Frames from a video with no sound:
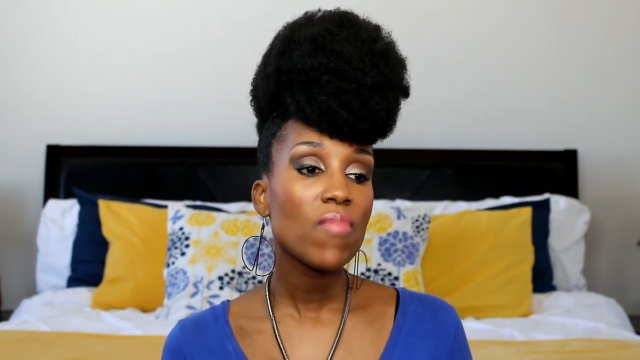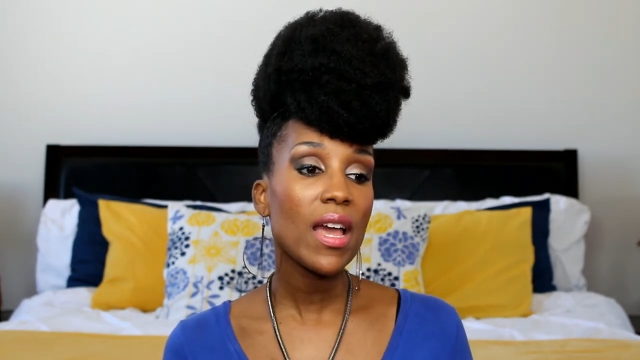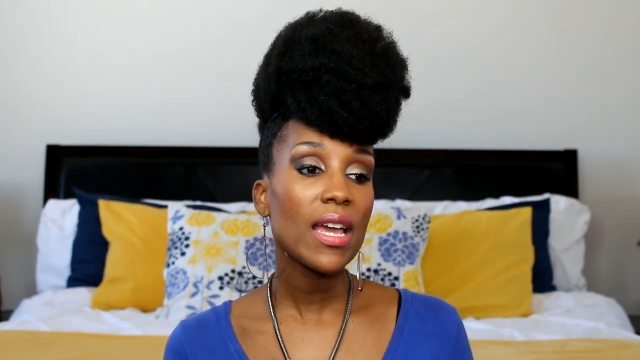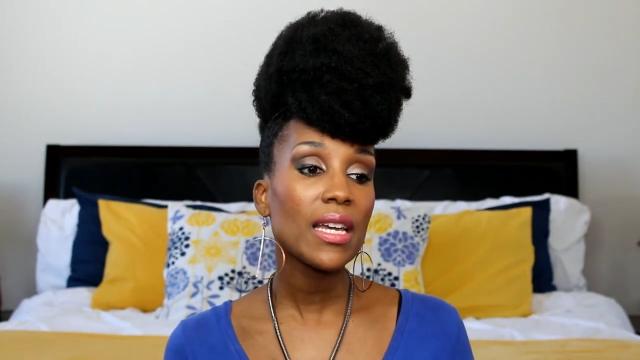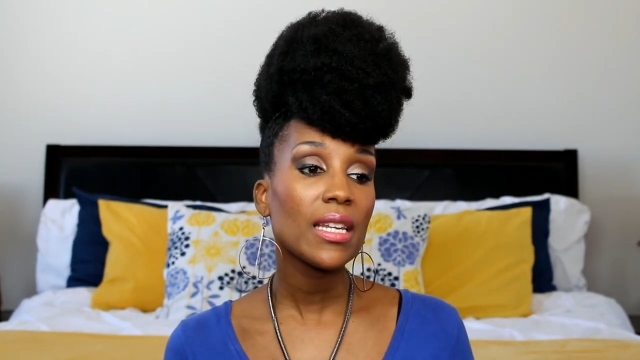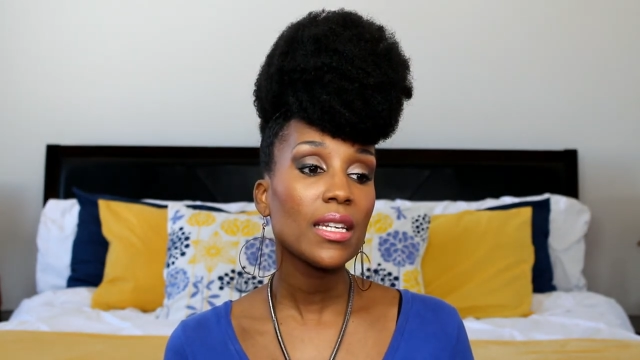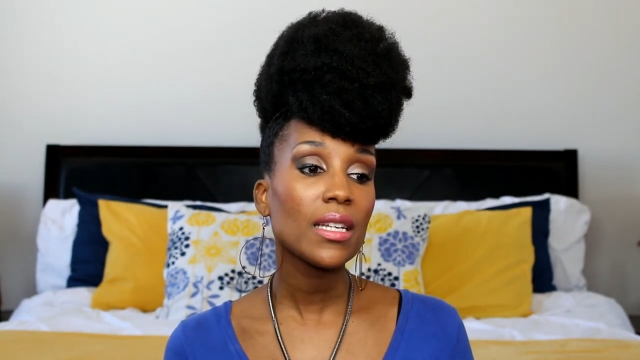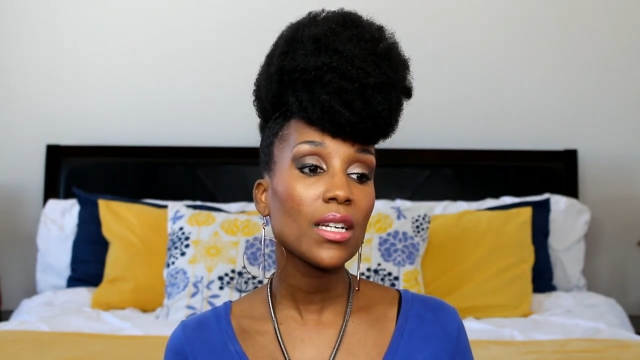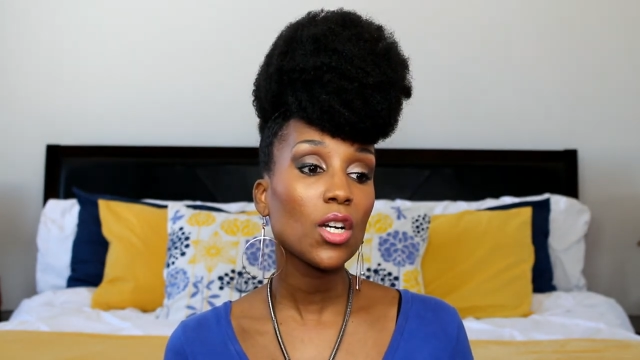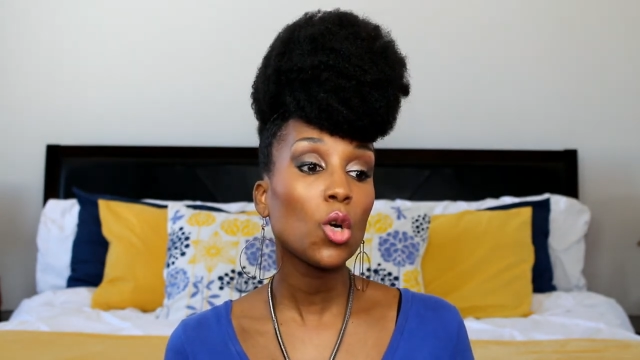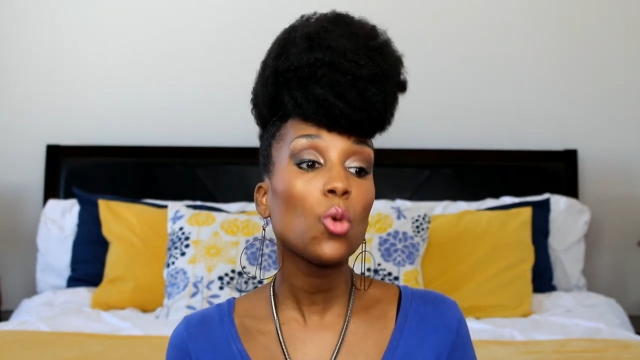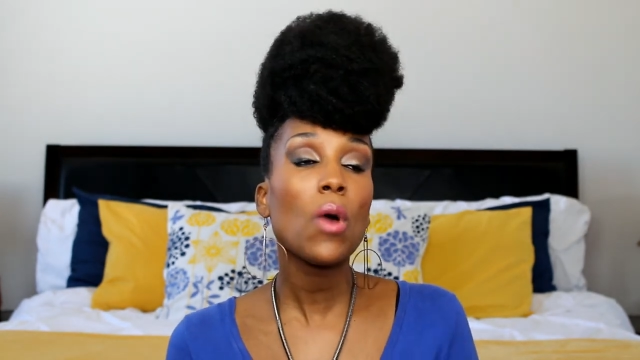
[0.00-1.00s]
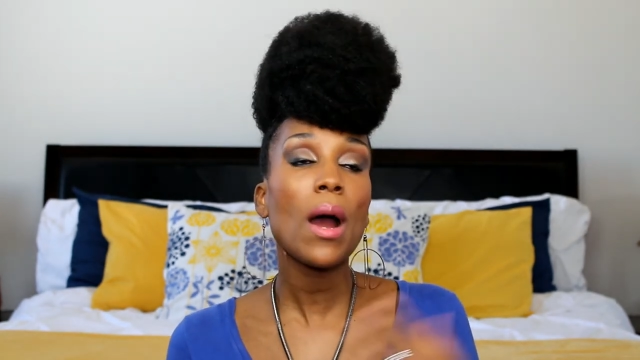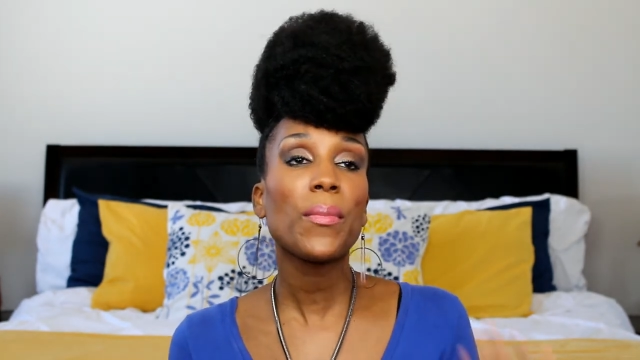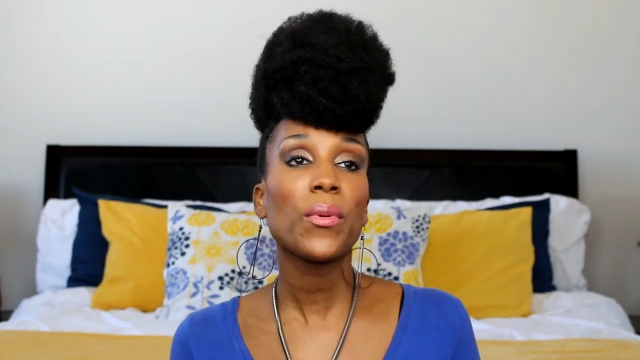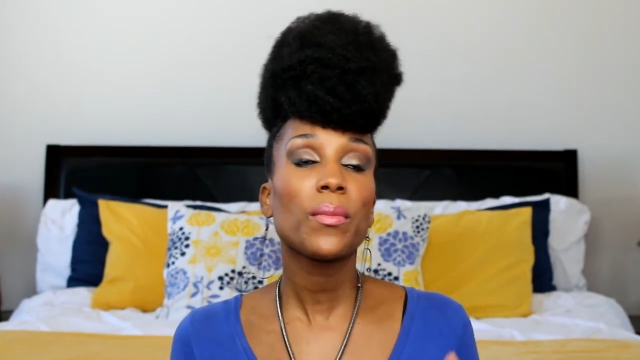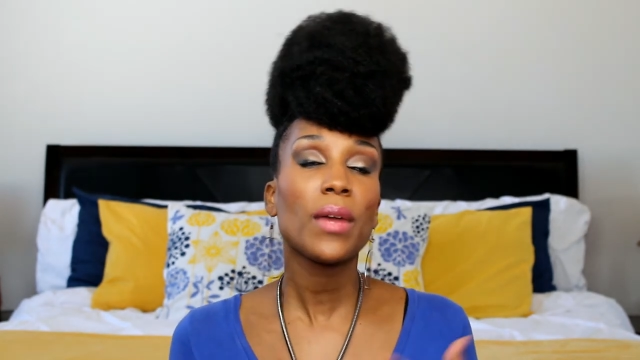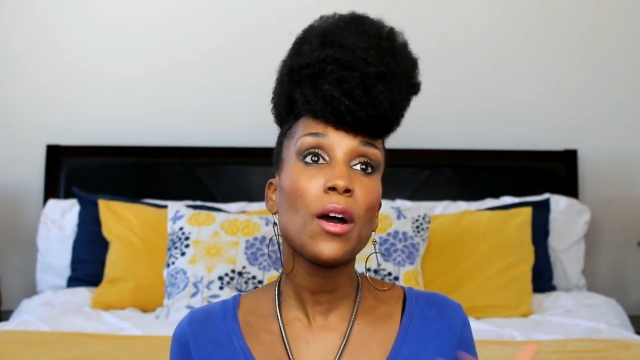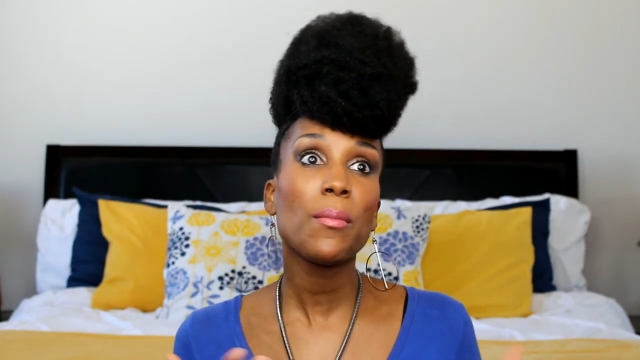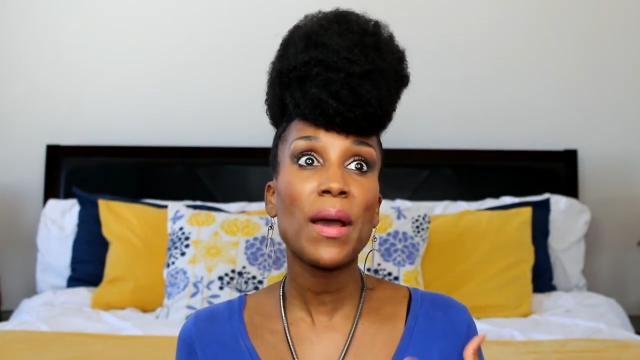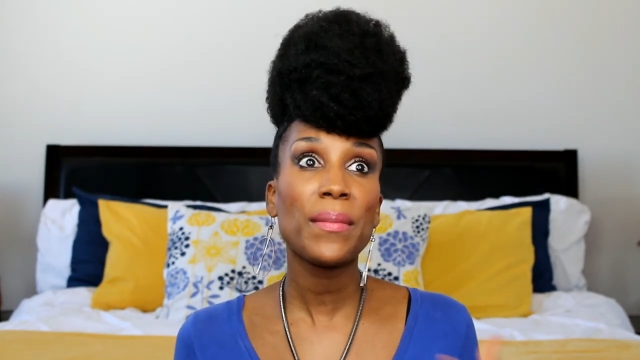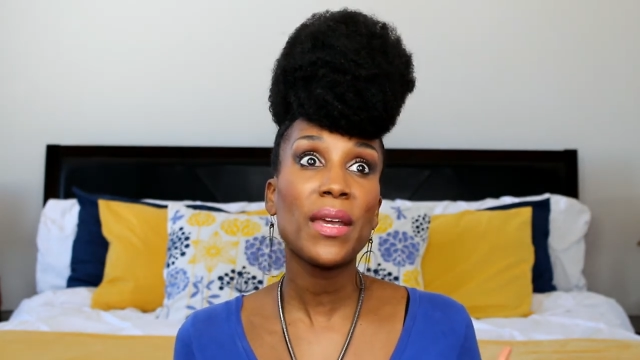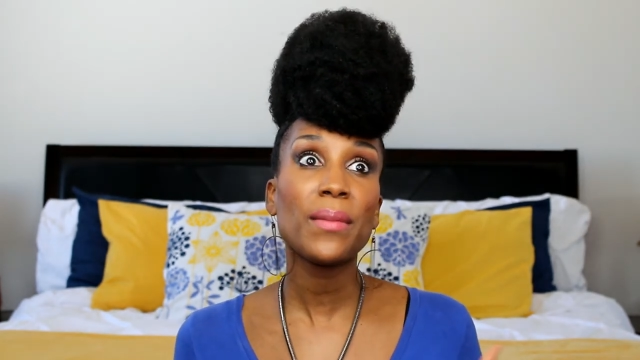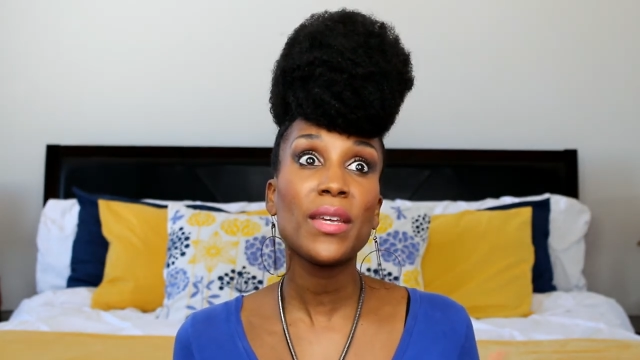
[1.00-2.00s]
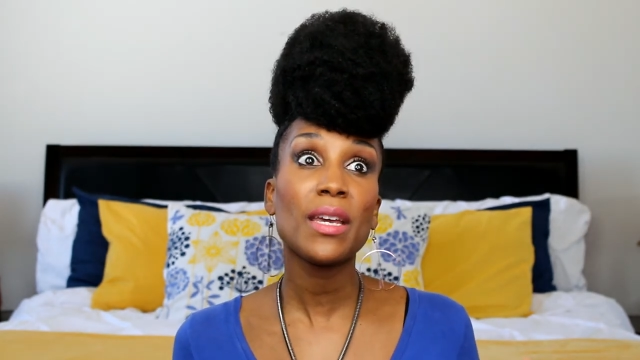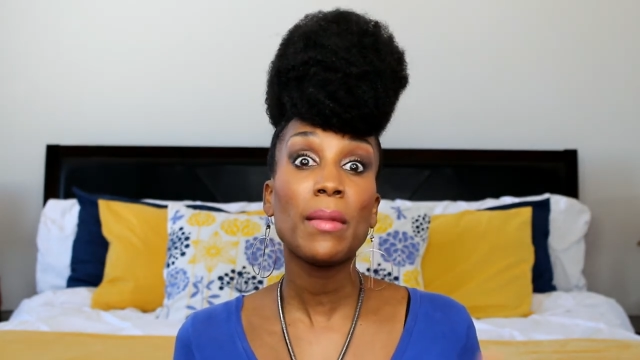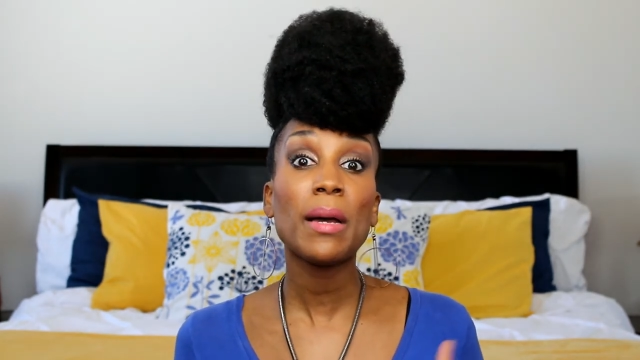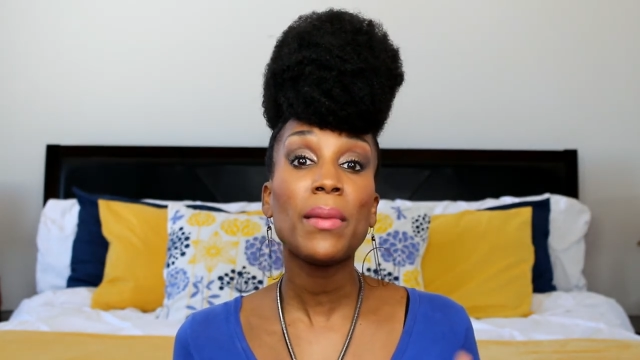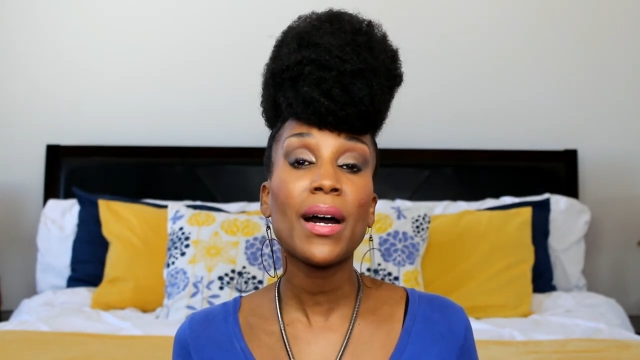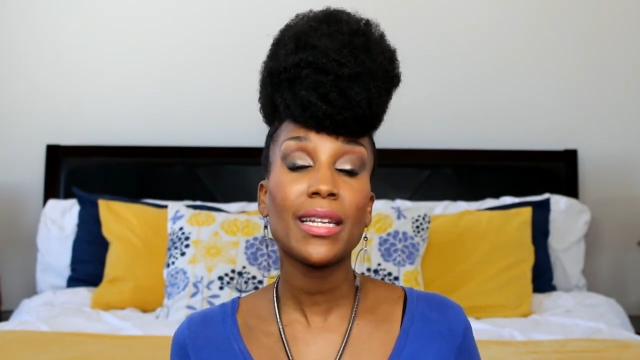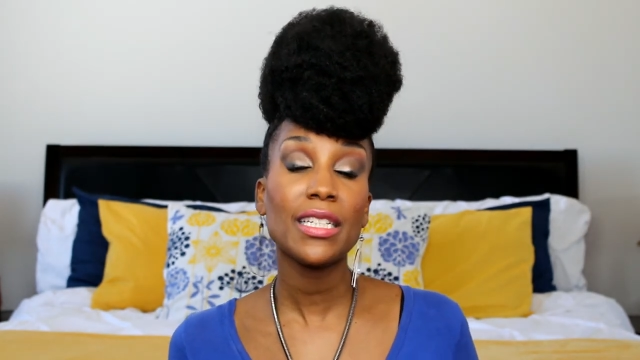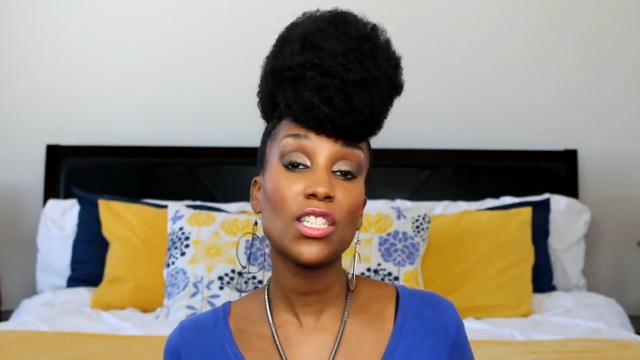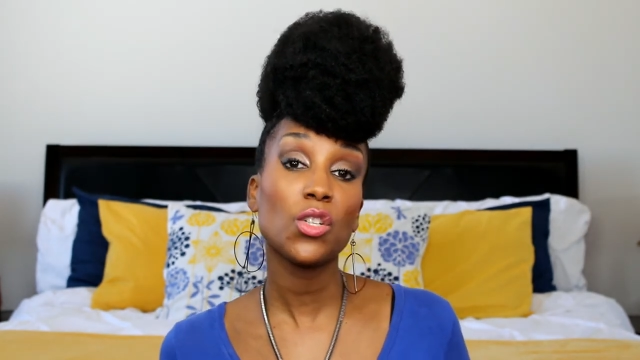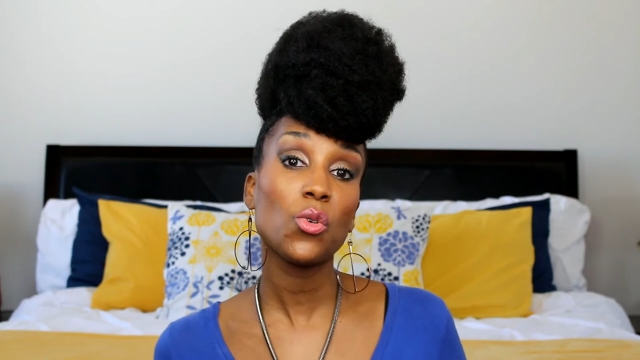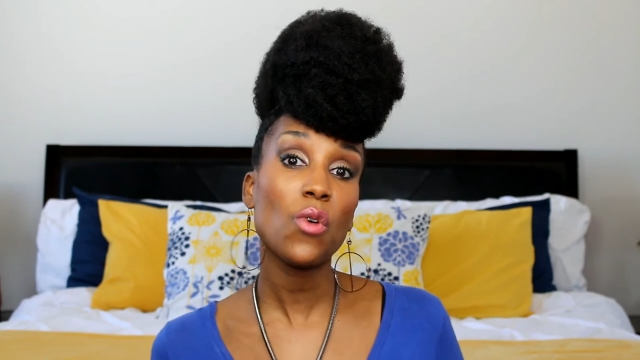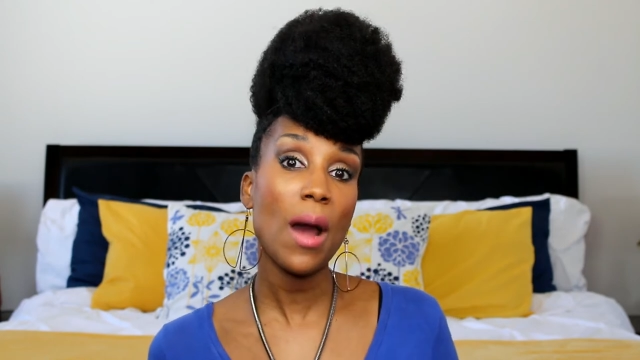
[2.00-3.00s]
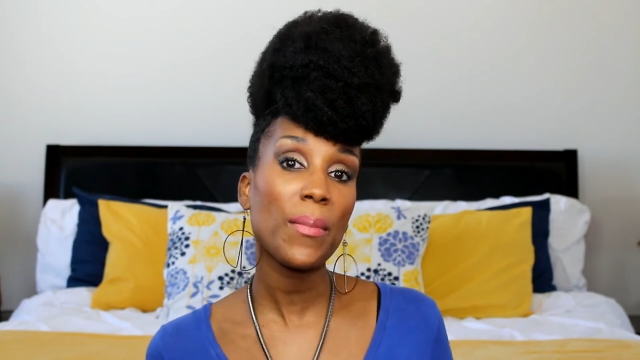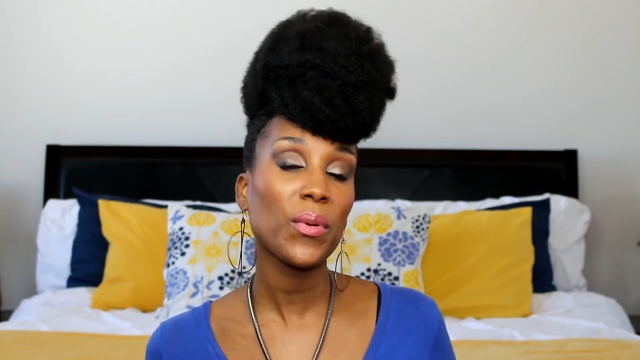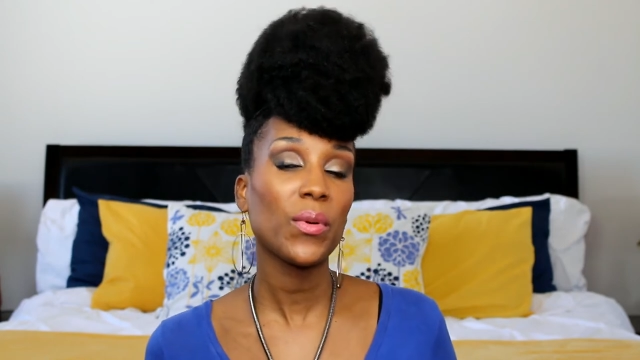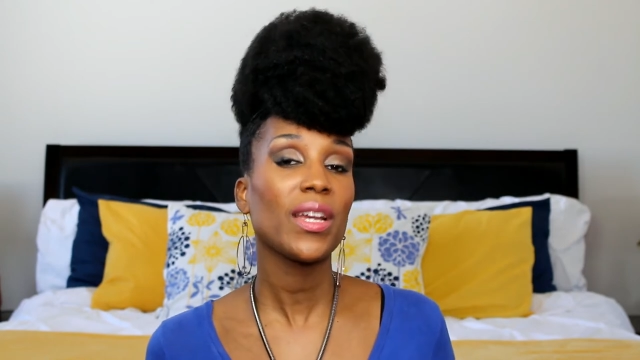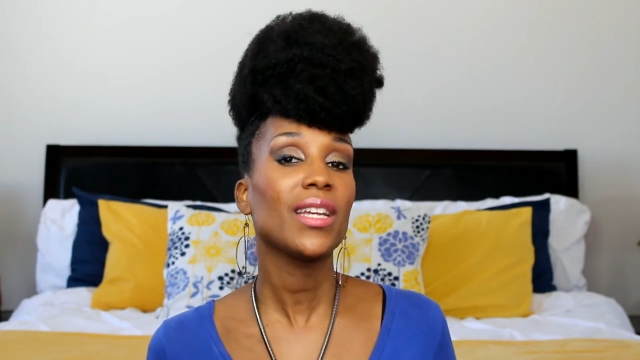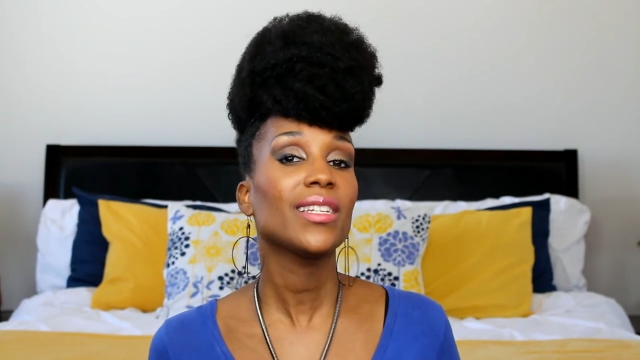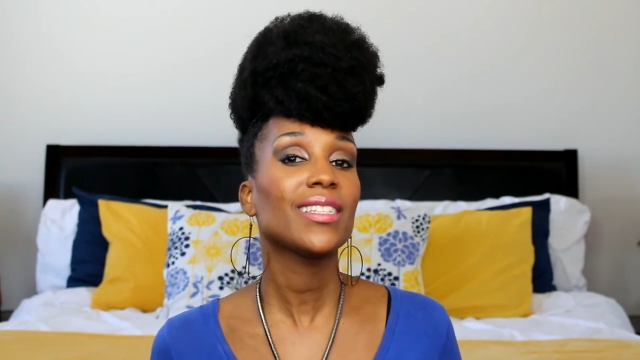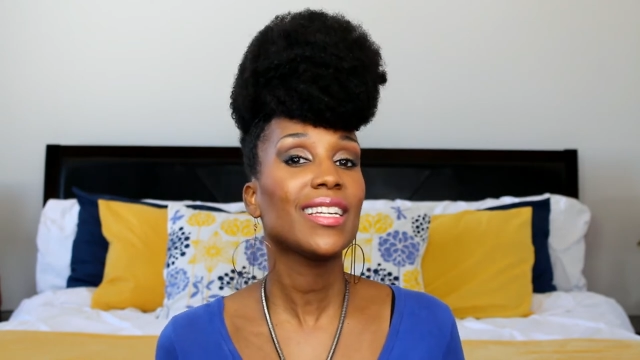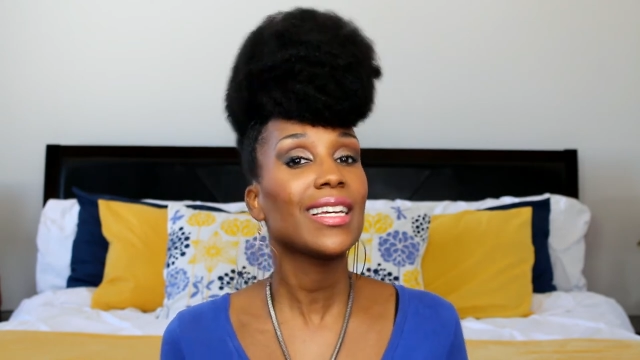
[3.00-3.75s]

and help my baby and my body to cooperate